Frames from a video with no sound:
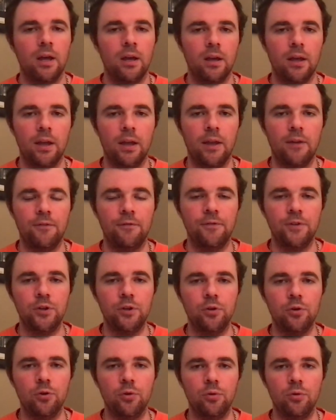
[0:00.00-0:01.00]
If
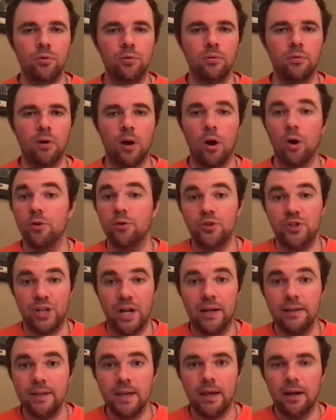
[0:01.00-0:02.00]
you aren't
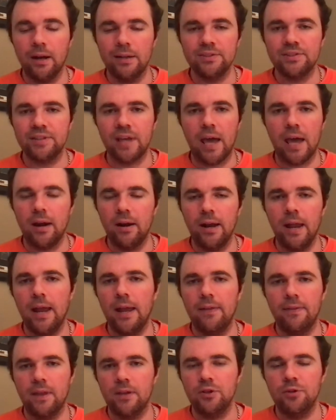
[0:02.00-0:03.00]
done yet on Saturday
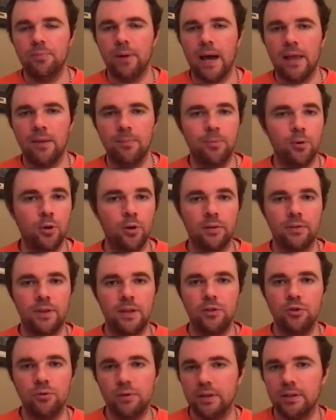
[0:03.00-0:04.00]
and then you buy the book,
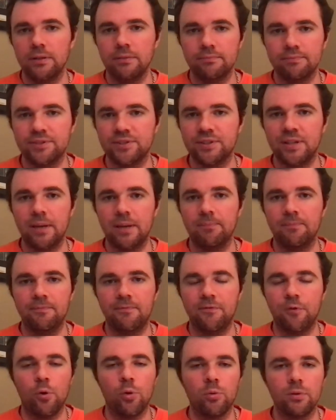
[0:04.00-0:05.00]
then you can
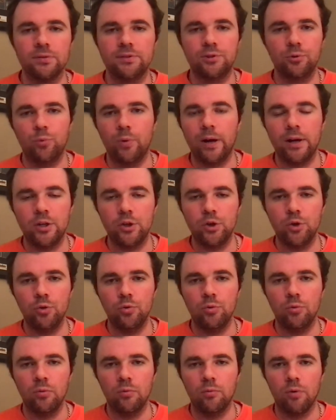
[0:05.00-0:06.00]
skip forward to where
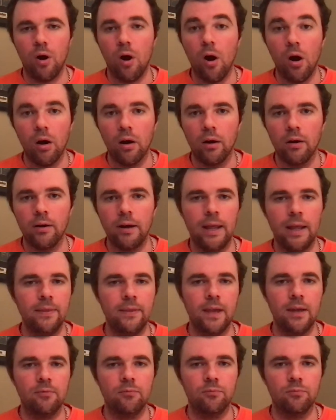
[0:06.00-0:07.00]
you are and
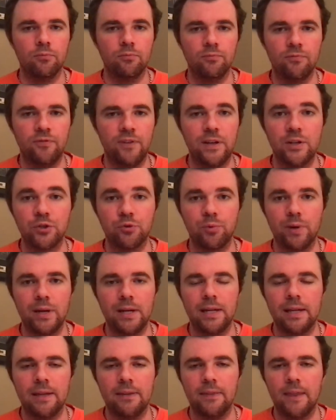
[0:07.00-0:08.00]
then finish
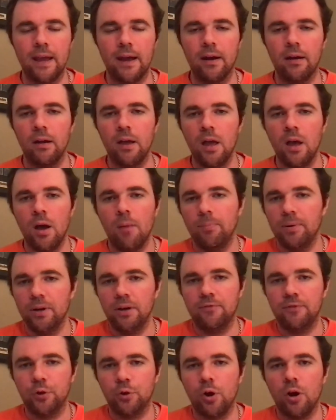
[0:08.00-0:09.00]
reading it there. But
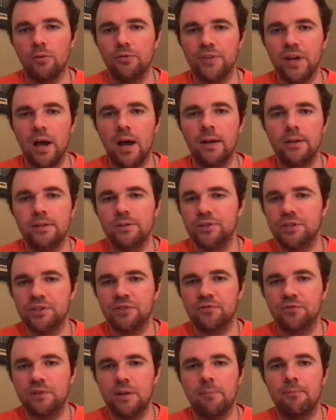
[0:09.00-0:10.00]
if you're all done,
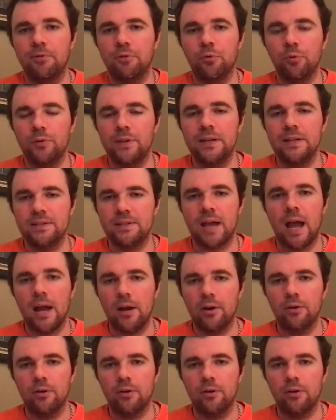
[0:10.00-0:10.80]
just flip through the entire